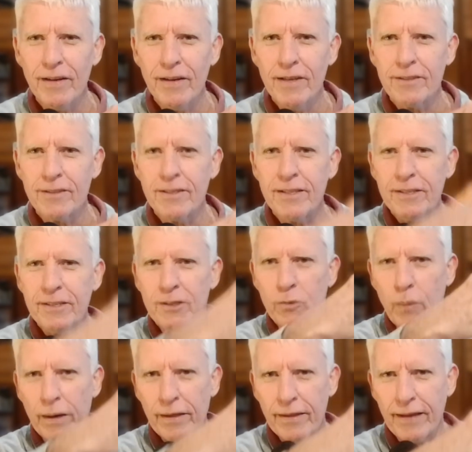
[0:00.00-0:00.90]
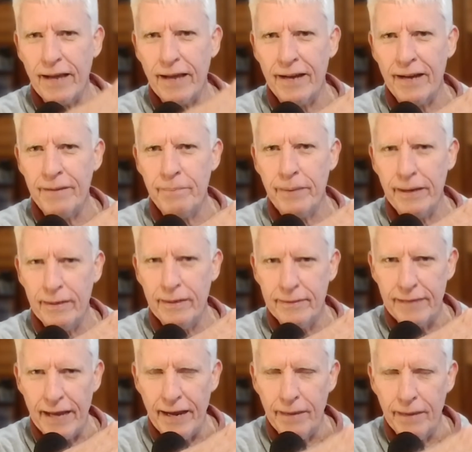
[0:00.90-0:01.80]
So this is one of the garden
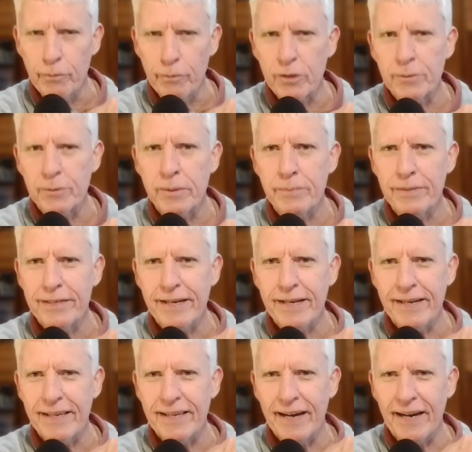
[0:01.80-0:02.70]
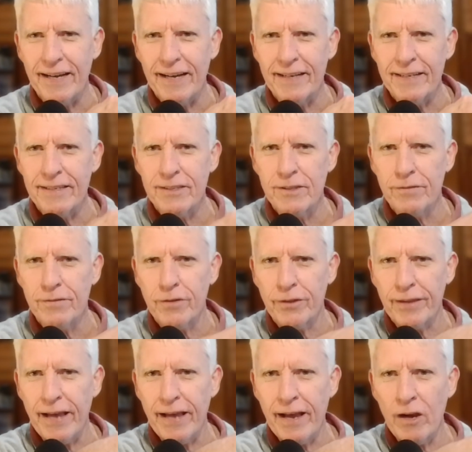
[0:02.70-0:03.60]
beds at Brisbane Botanic Gardens. You've
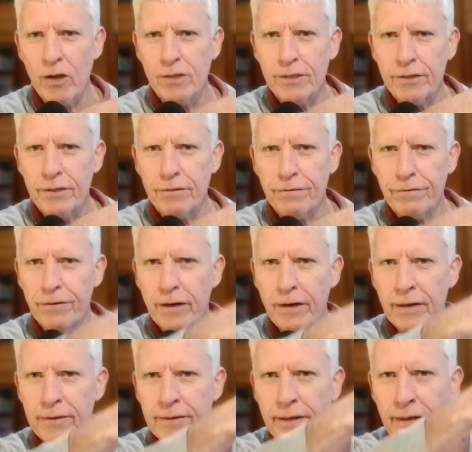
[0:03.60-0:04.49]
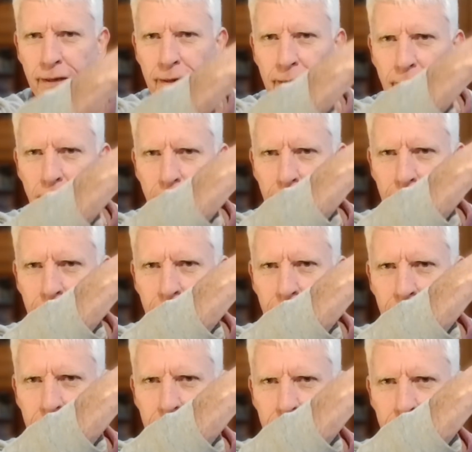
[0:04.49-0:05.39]
got the aloes at the front, and I
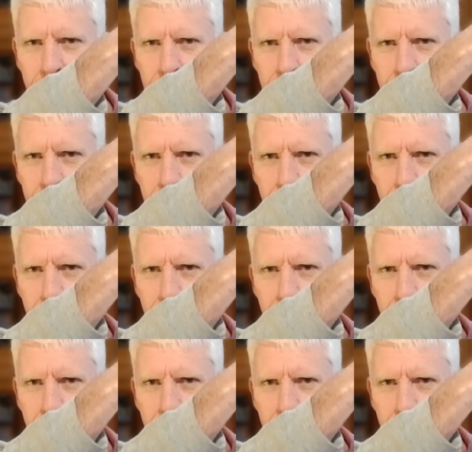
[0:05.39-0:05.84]
think that's a